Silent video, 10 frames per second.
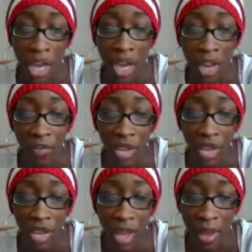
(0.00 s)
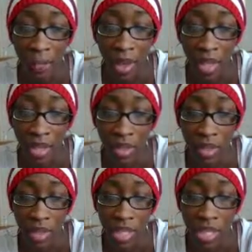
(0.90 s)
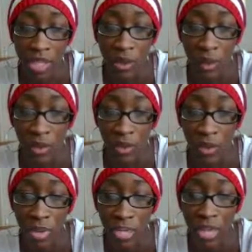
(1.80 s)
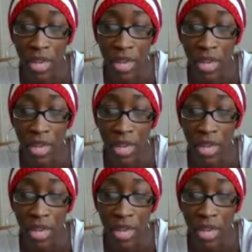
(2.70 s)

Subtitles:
And I figure God brought me to this family for a reason,